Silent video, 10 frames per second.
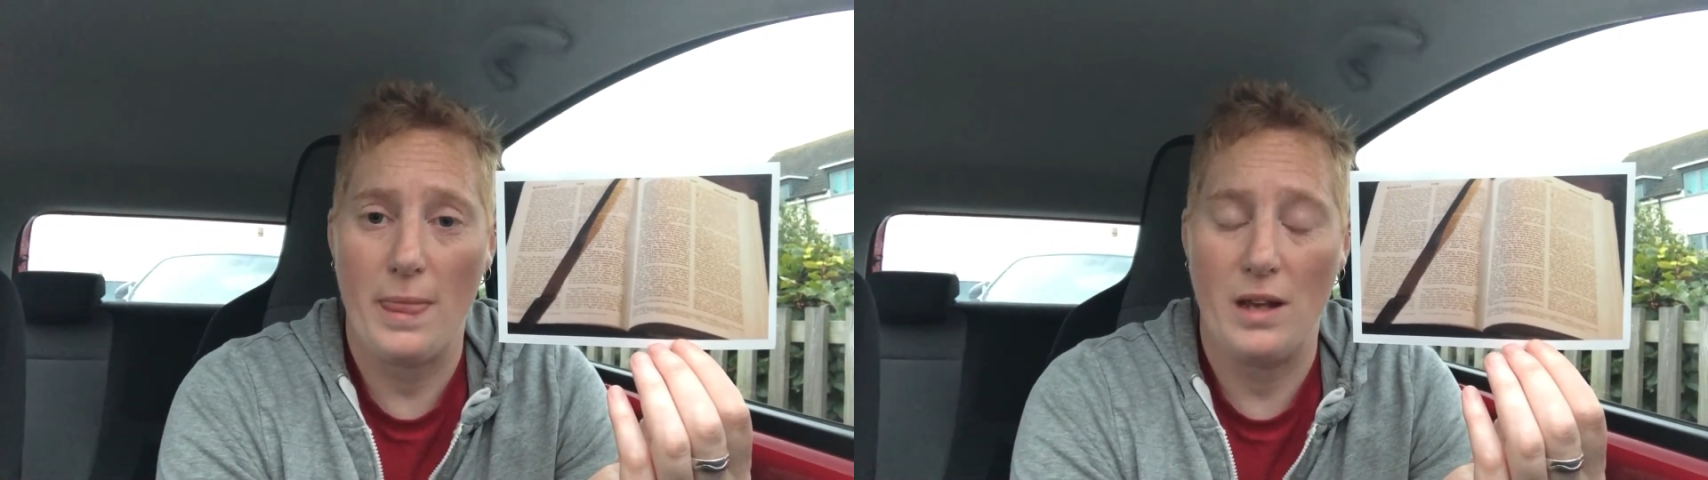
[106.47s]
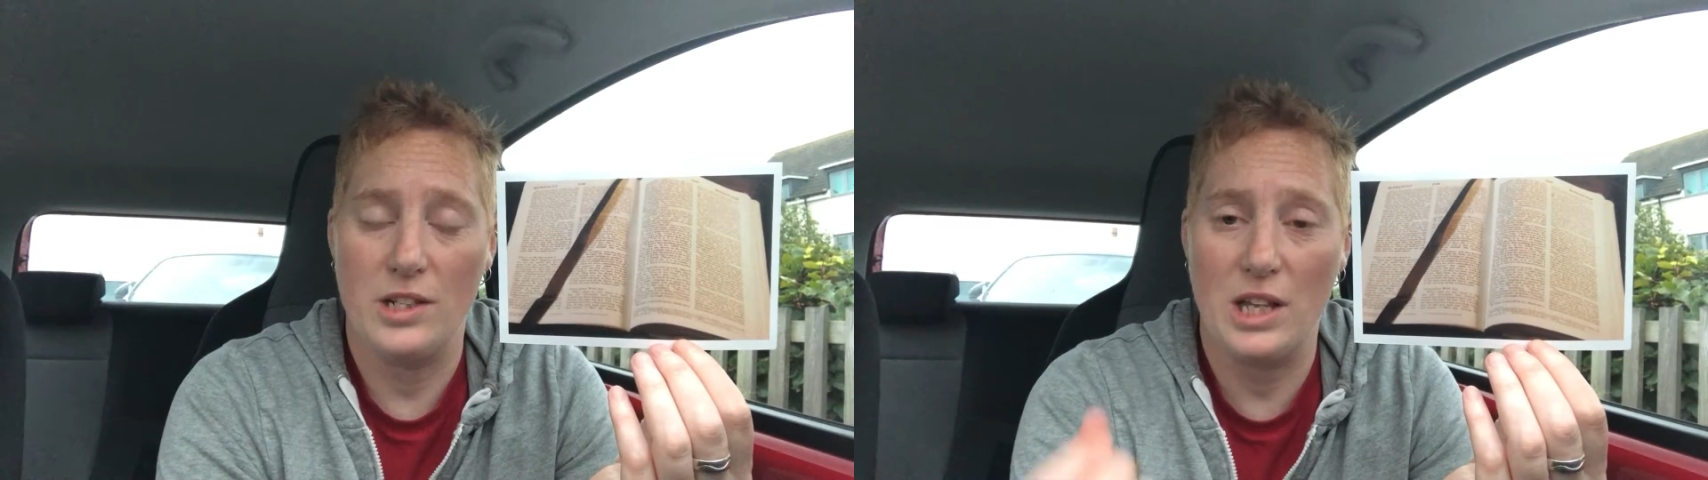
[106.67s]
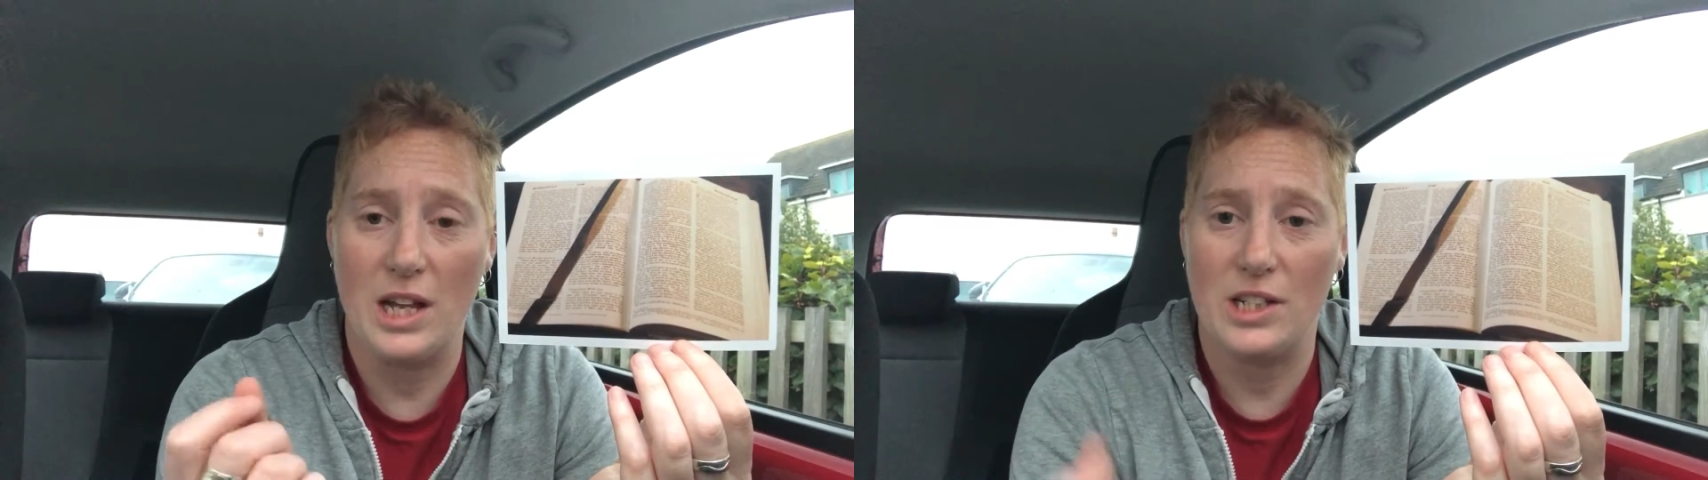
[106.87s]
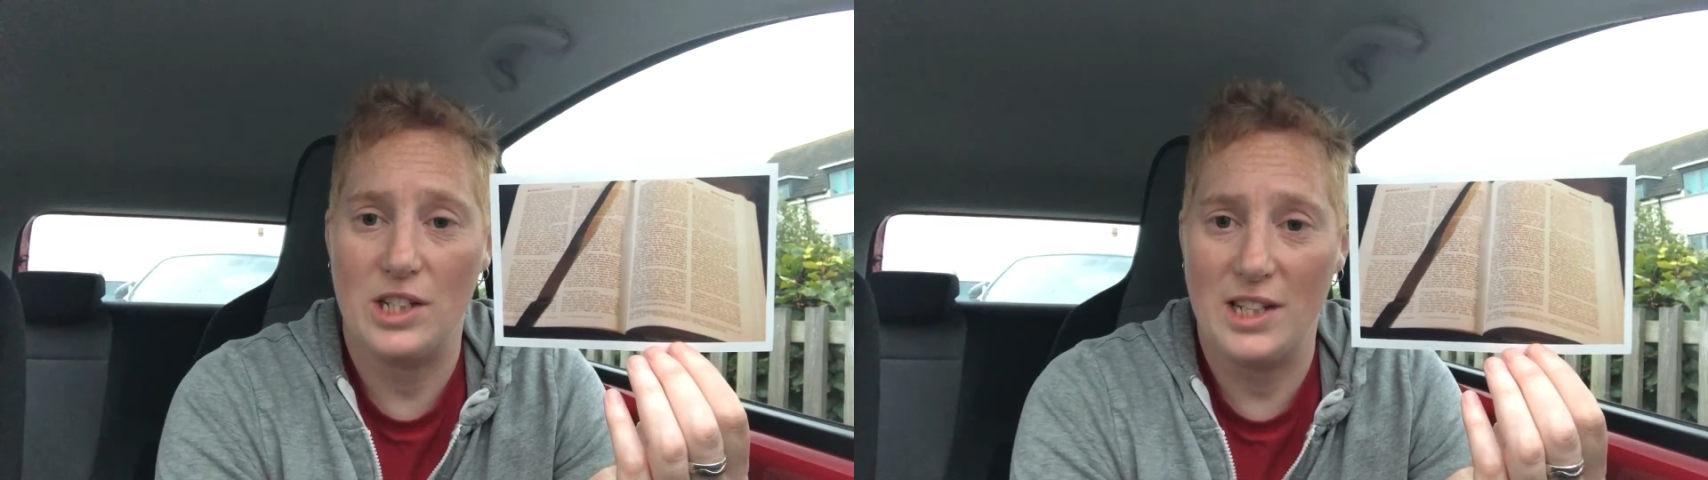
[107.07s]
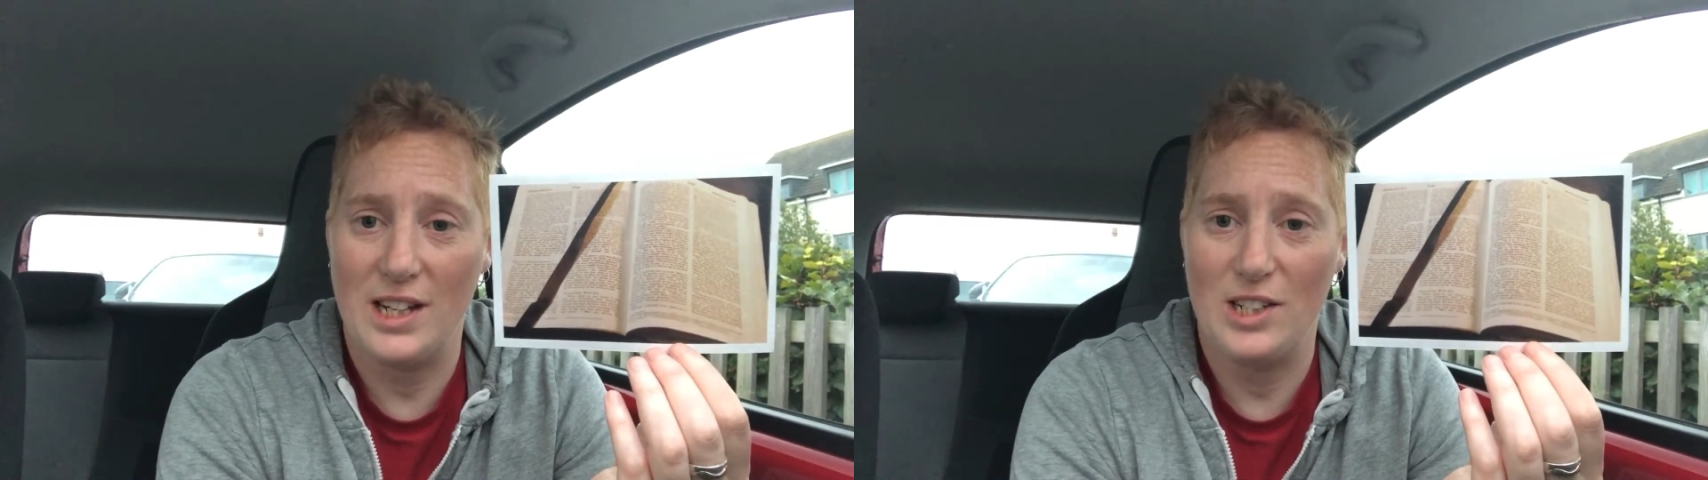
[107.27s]
So that's
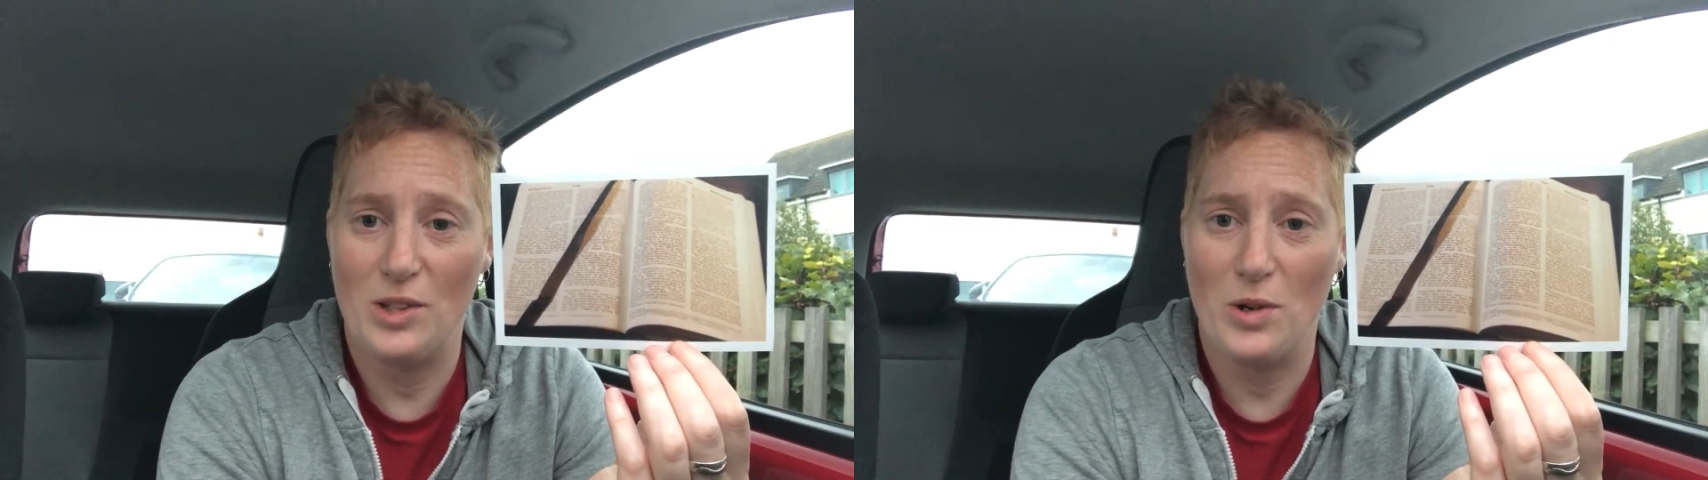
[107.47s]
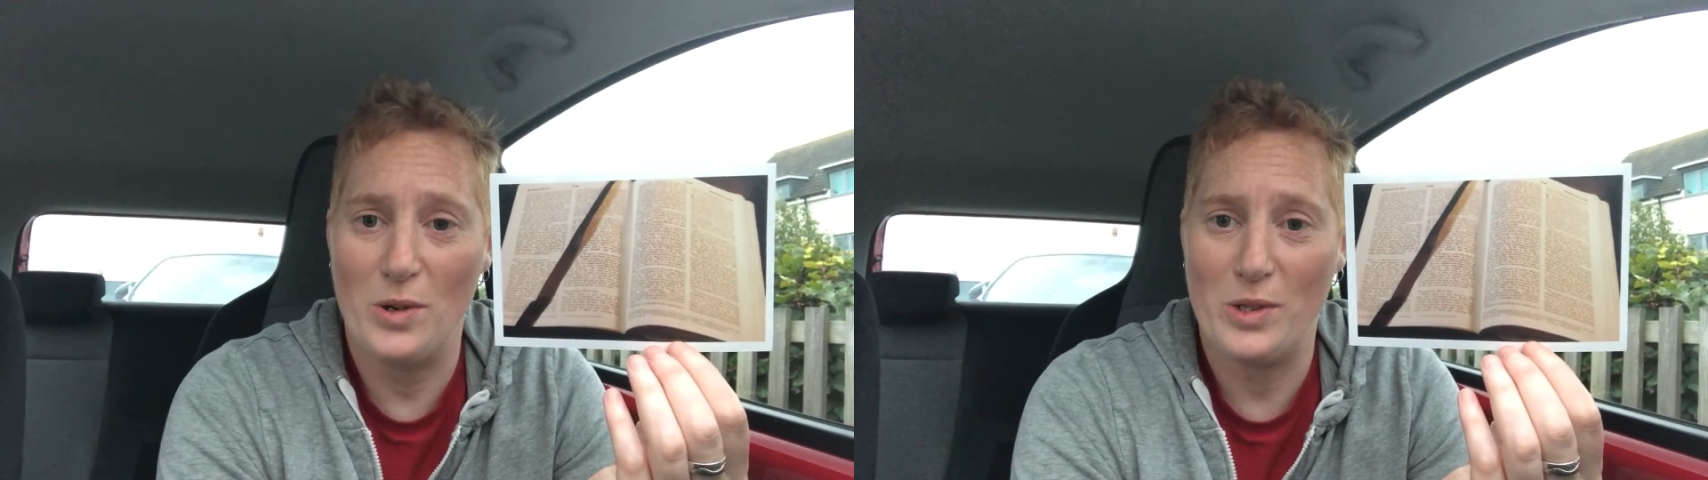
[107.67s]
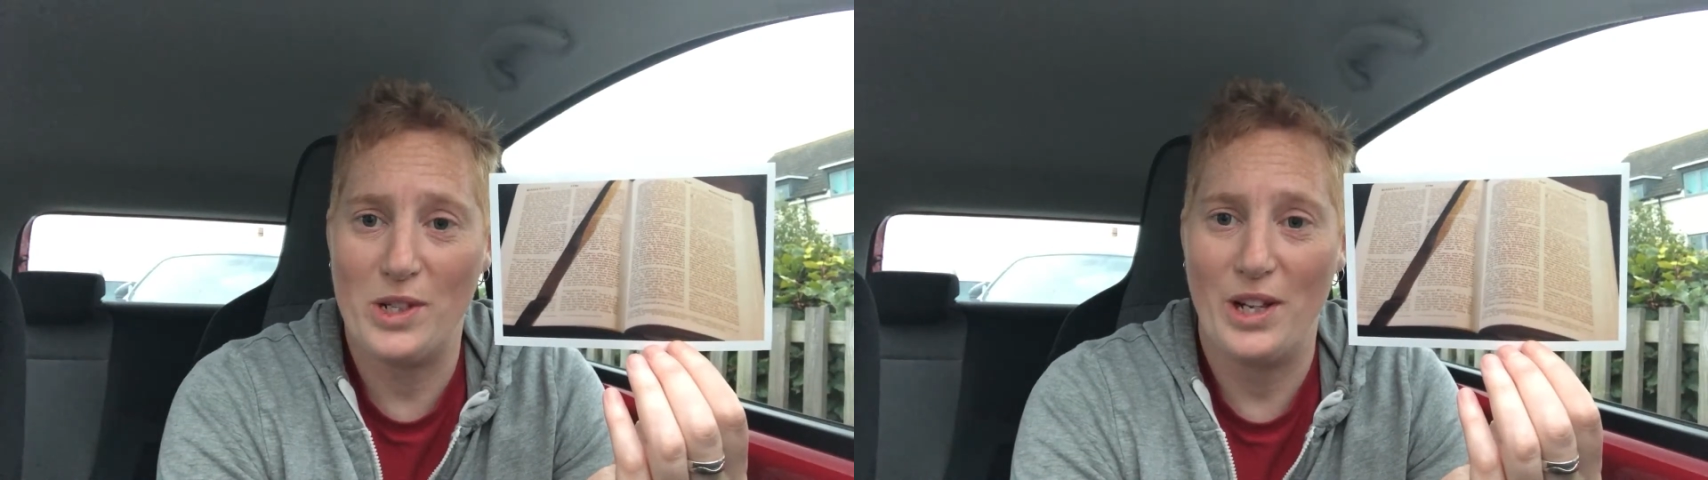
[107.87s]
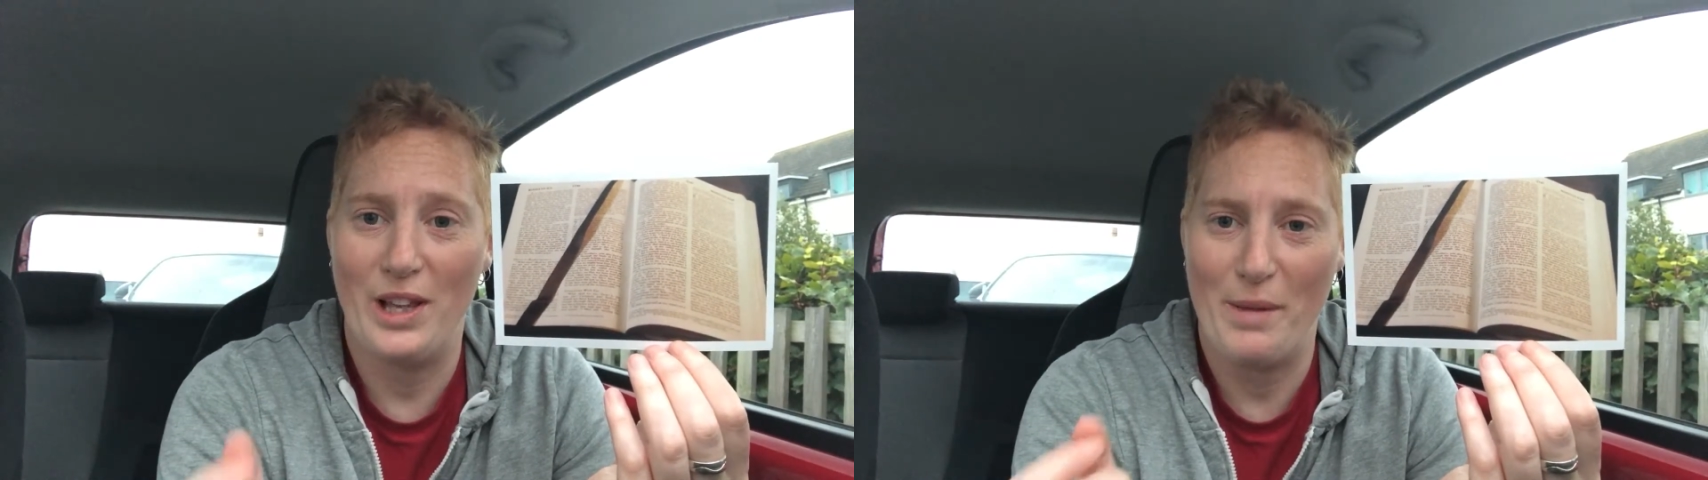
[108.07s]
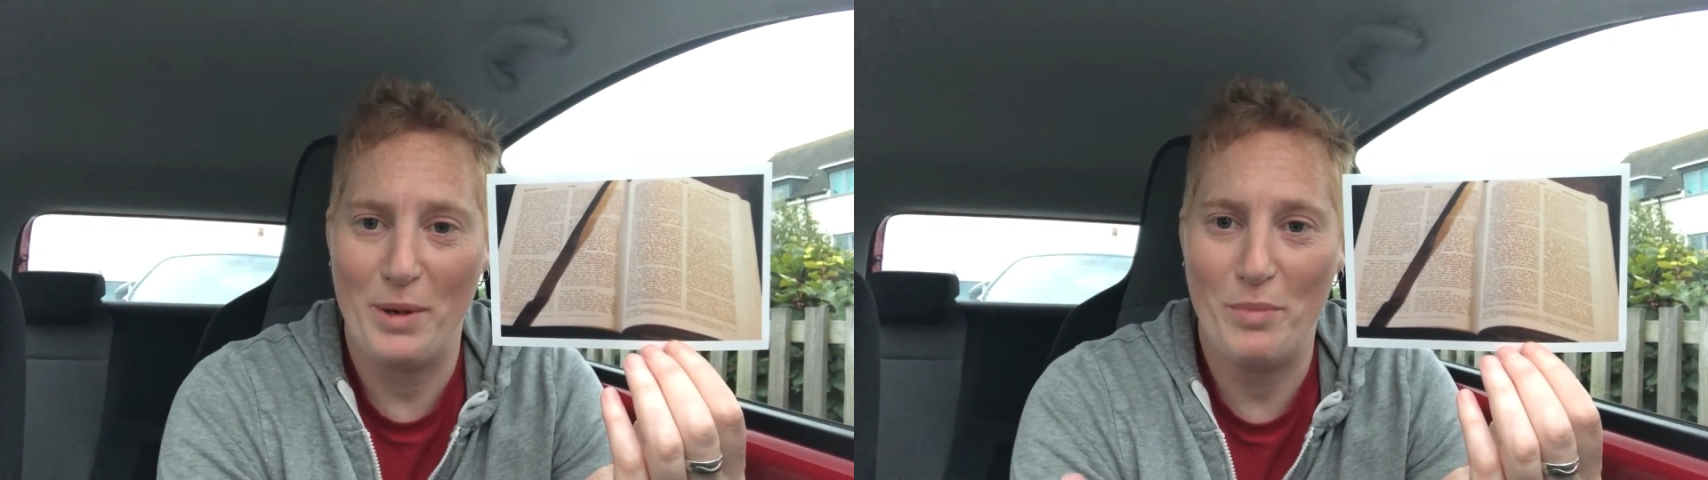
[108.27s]
today's thought.
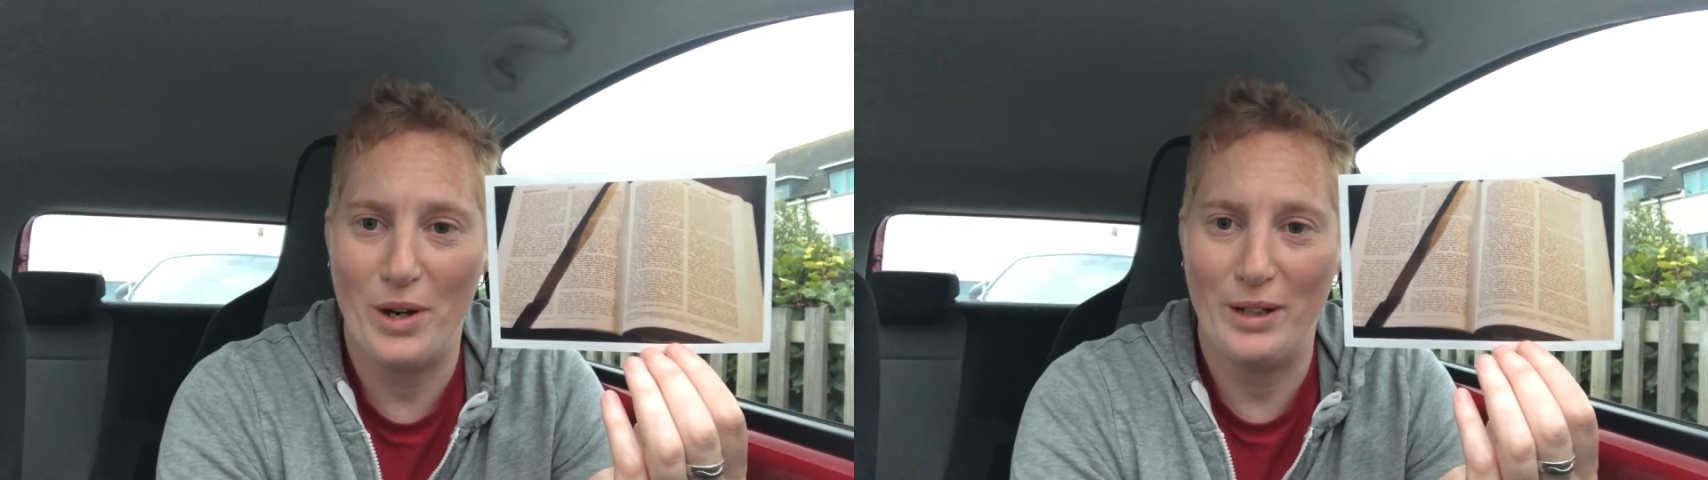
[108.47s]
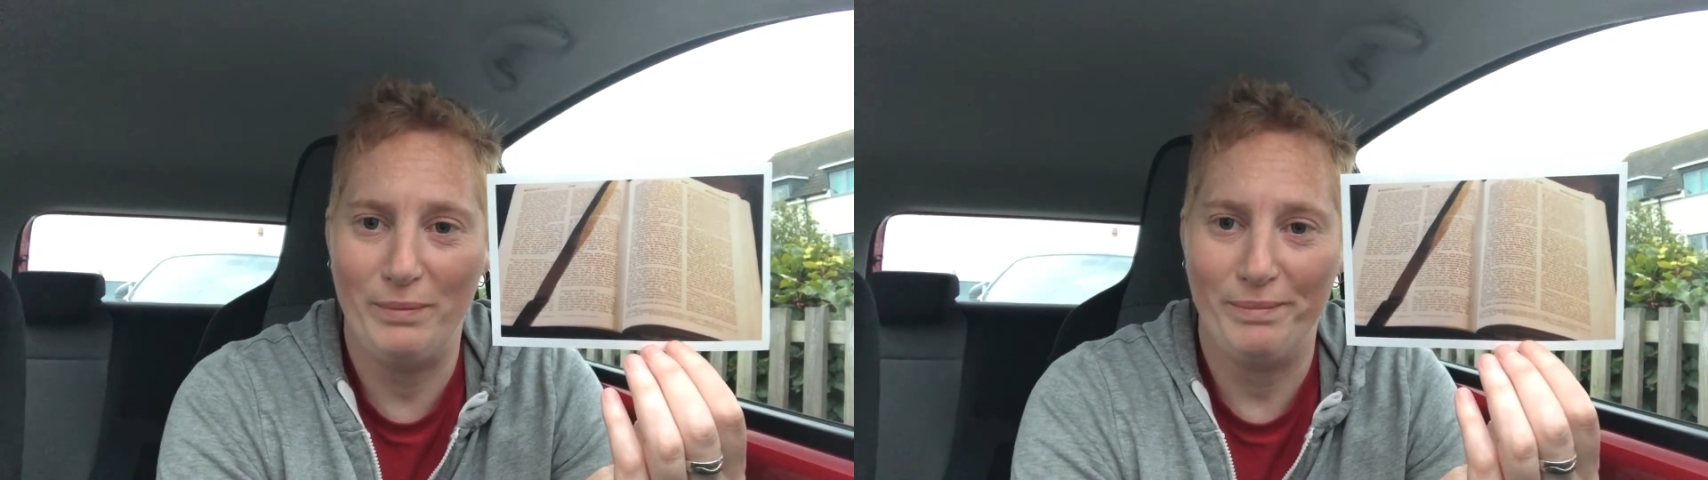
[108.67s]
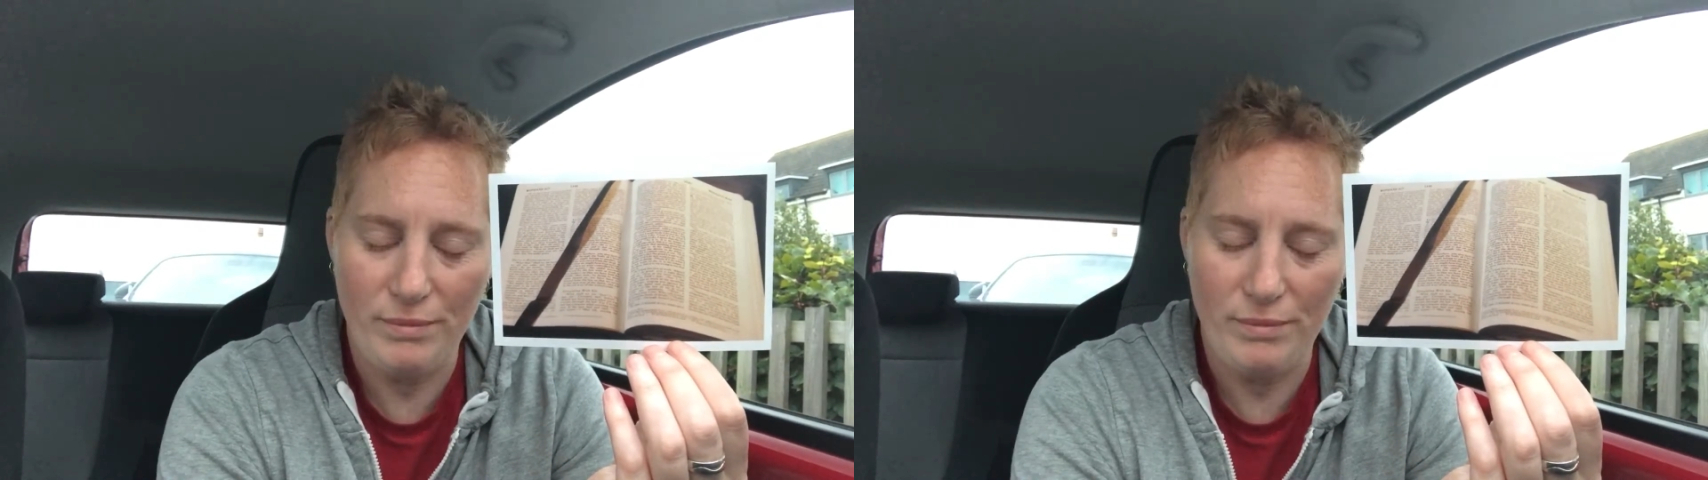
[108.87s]
Let me pray.